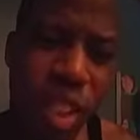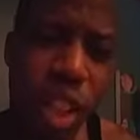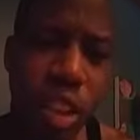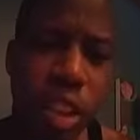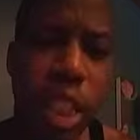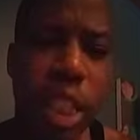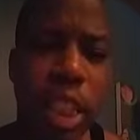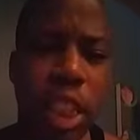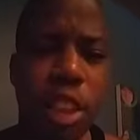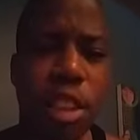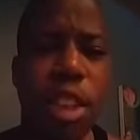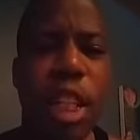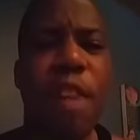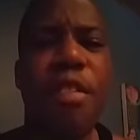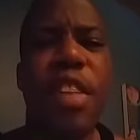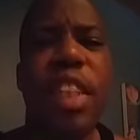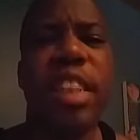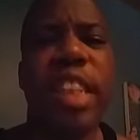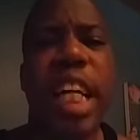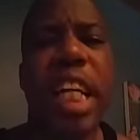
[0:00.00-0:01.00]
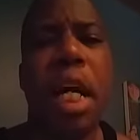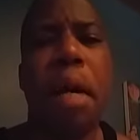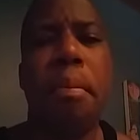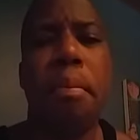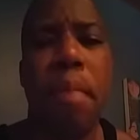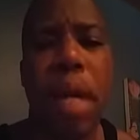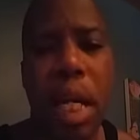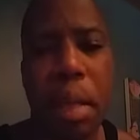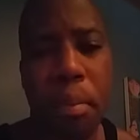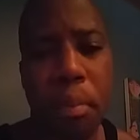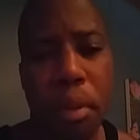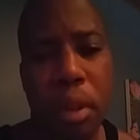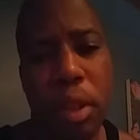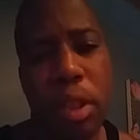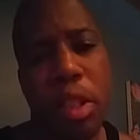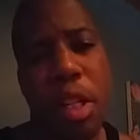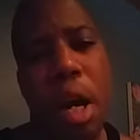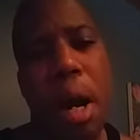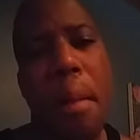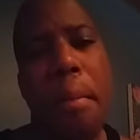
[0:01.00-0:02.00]
think yourself as like a
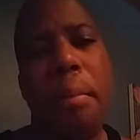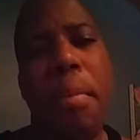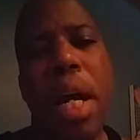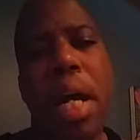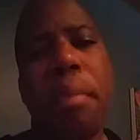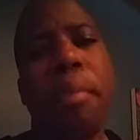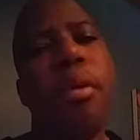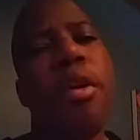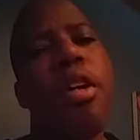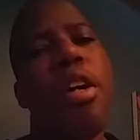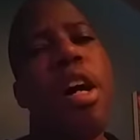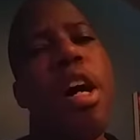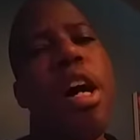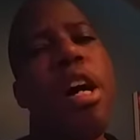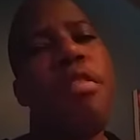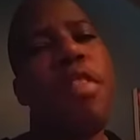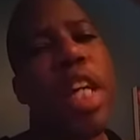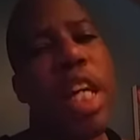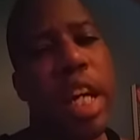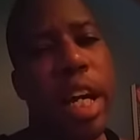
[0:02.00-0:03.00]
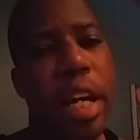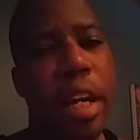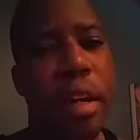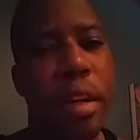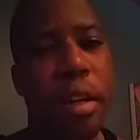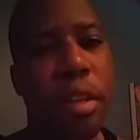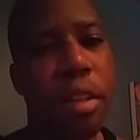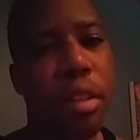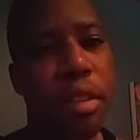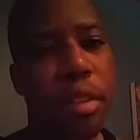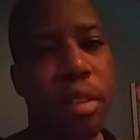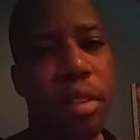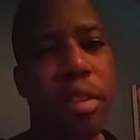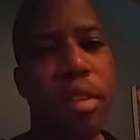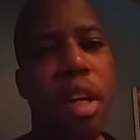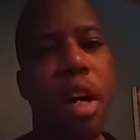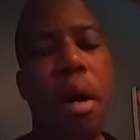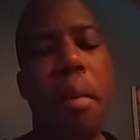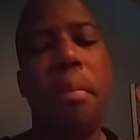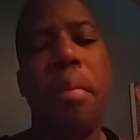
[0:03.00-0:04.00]
vapor, a vapor of air,
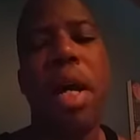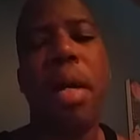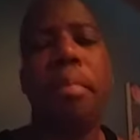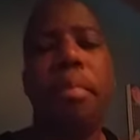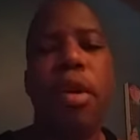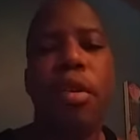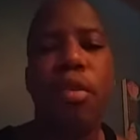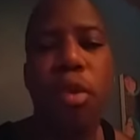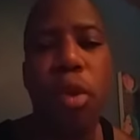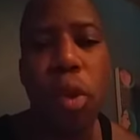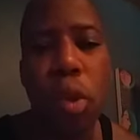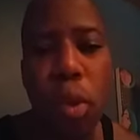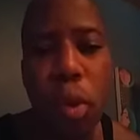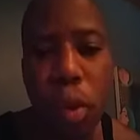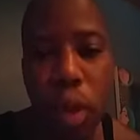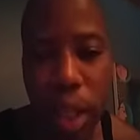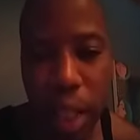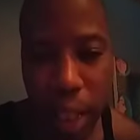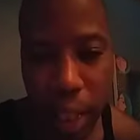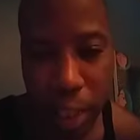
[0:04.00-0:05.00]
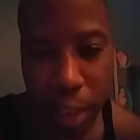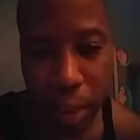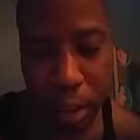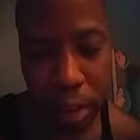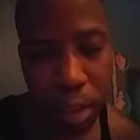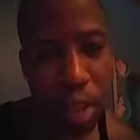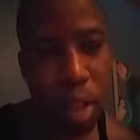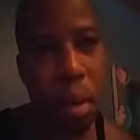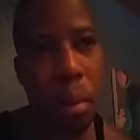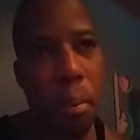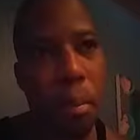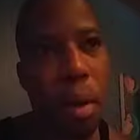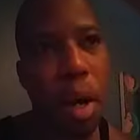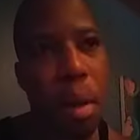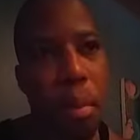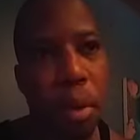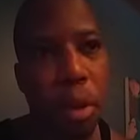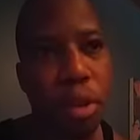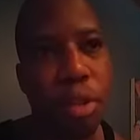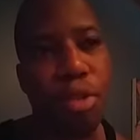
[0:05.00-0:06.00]
a vapor of cool air,
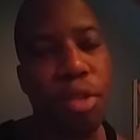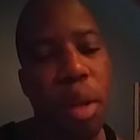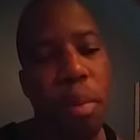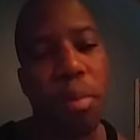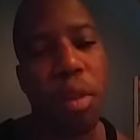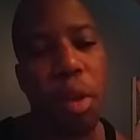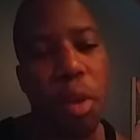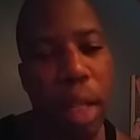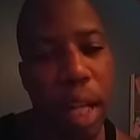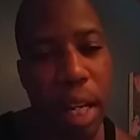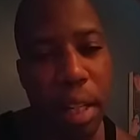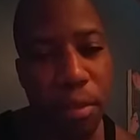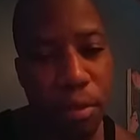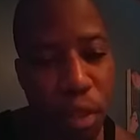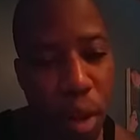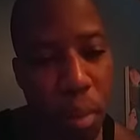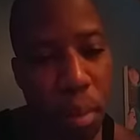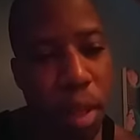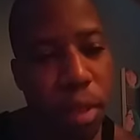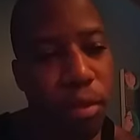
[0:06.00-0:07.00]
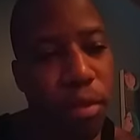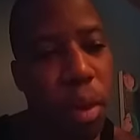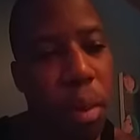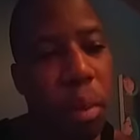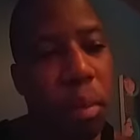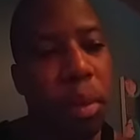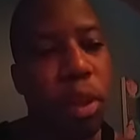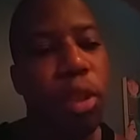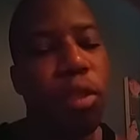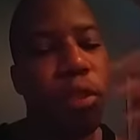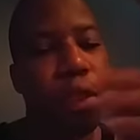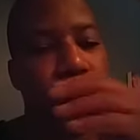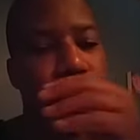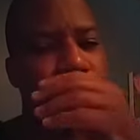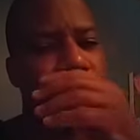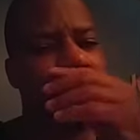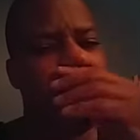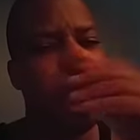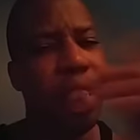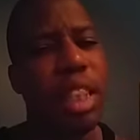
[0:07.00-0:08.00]
bubbles from no light, from a, from a beautiful
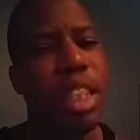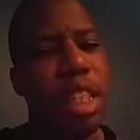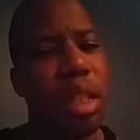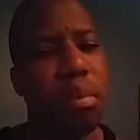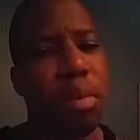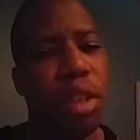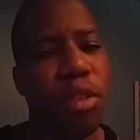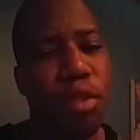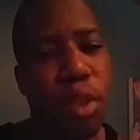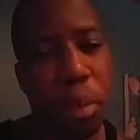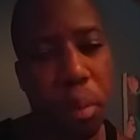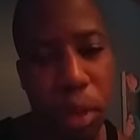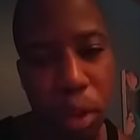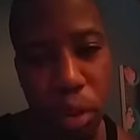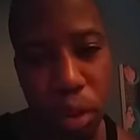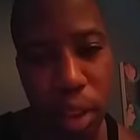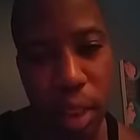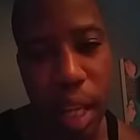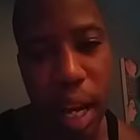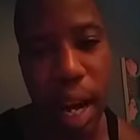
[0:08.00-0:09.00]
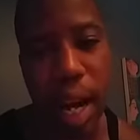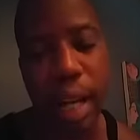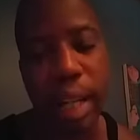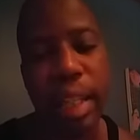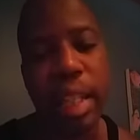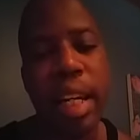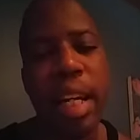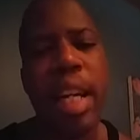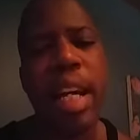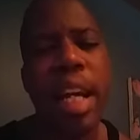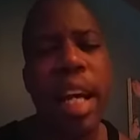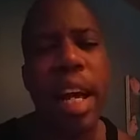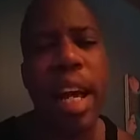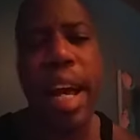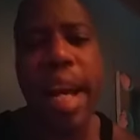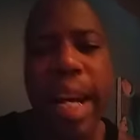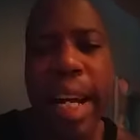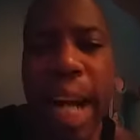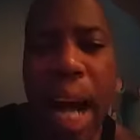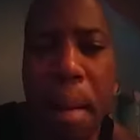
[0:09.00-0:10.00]
sea and a beautiful blue sky.
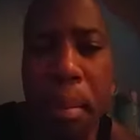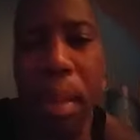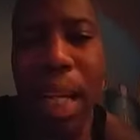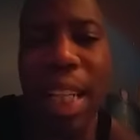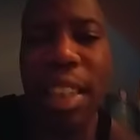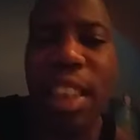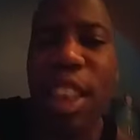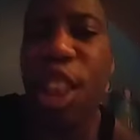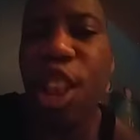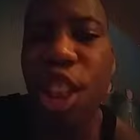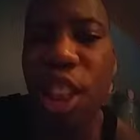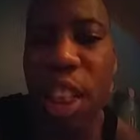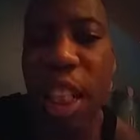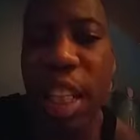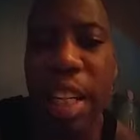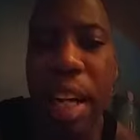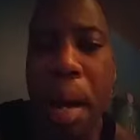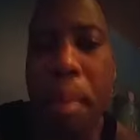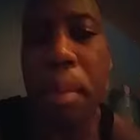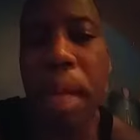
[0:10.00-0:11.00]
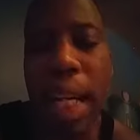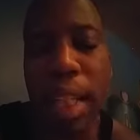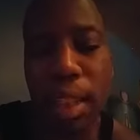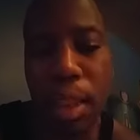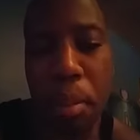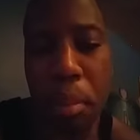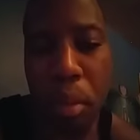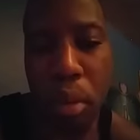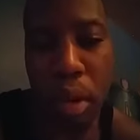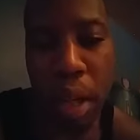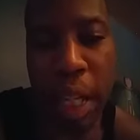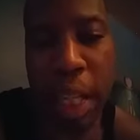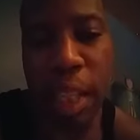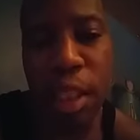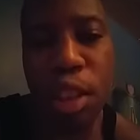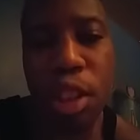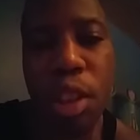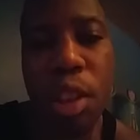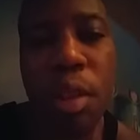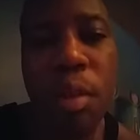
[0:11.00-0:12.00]
And I'm like the, and I'm like the
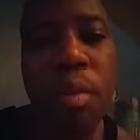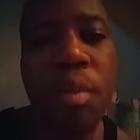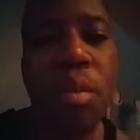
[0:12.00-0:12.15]
branch